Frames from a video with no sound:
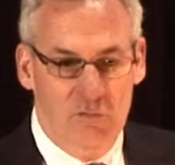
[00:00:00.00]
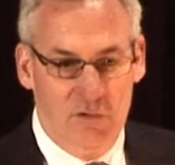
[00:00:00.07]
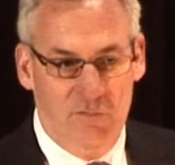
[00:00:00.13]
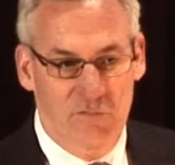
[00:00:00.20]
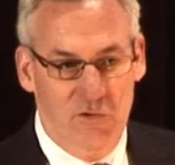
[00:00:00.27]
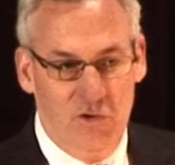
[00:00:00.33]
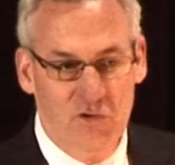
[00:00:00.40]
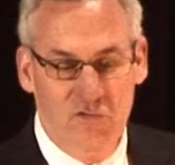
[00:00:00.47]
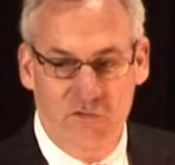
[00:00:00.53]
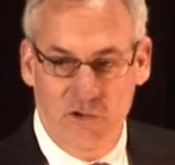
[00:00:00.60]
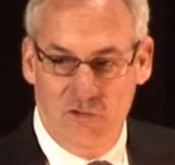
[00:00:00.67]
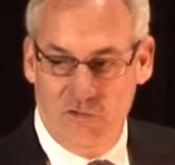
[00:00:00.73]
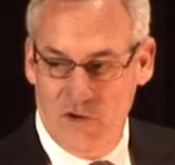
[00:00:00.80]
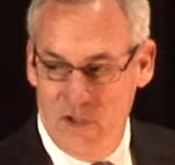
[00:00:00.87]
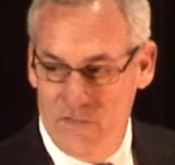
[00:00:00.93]
reverse
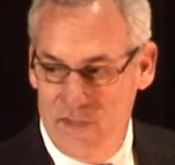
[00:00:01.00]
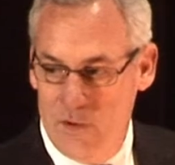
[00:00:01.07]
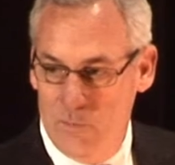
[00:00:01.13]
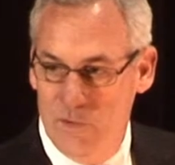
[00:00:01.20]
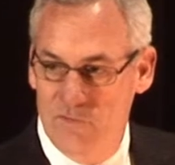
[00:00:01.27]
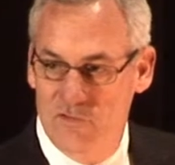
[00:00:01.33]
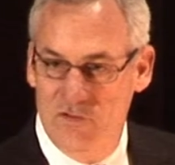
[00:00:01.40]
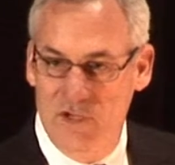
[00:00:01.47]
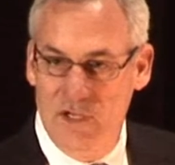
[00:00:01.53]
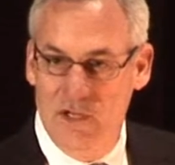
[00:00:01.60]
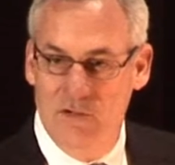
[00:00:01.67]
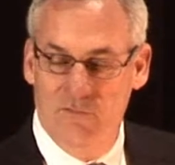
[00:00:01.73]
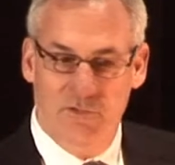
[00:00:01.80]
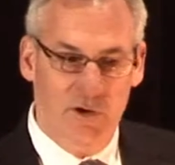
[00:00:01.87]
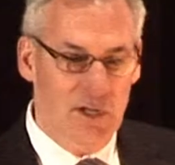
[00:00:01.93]
the trend that we've
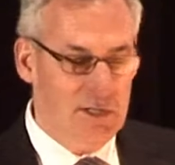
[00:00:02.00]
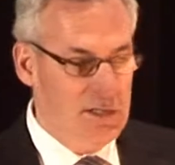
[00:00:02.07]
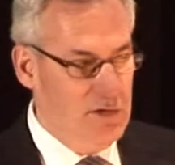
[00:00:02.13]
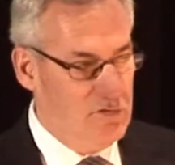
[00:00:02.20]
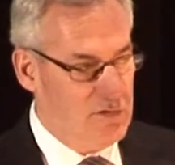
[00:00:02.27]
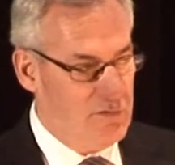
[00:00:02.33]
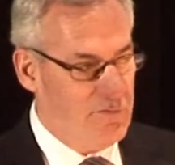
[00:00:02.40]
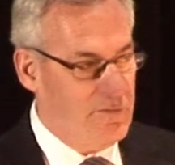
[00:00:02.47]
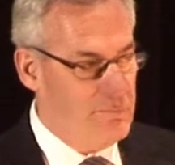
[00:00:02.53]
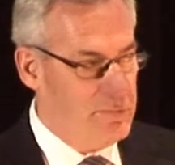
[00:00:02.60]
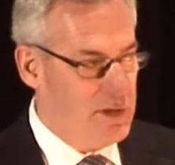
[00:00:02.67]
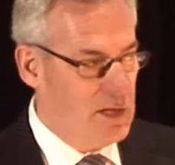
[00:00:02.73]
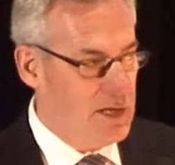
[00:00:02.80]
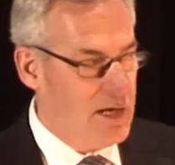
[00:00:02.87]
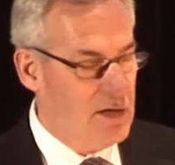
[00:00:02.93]
seen for at least
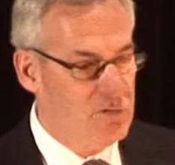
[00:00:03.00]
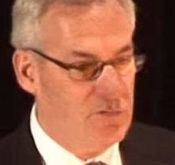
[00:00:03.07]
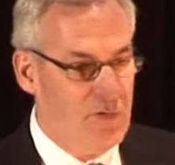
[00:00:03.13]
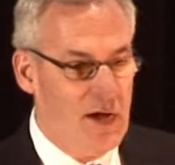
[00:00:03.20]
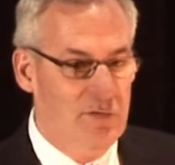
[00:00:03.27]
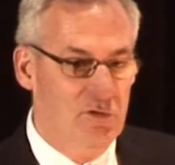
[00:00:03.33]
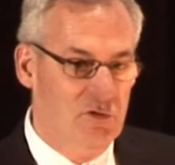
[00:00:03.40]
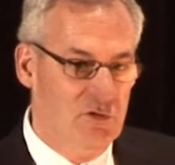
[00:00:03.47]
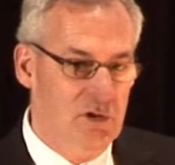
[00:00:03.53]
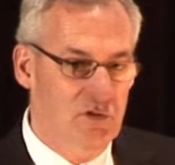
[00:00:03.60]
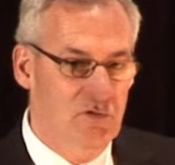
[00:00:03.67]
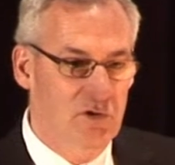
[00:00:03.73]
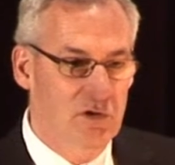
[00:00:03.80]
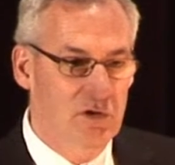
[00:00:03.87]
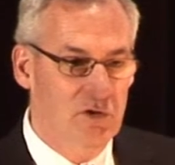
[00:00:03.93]
the, the last five or
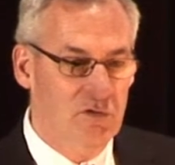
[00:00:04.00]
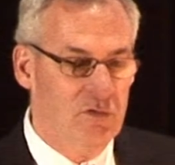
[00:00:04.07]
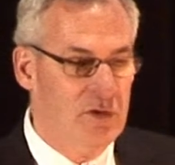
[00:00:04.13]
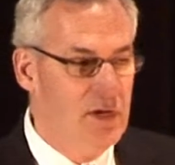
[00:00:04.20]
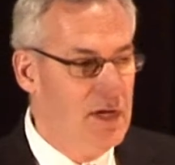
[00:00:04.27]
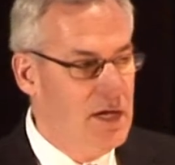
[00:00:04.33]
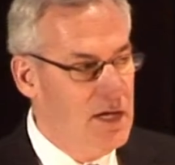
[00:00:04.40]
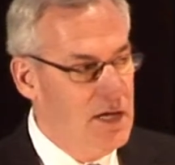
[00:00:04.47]
six years.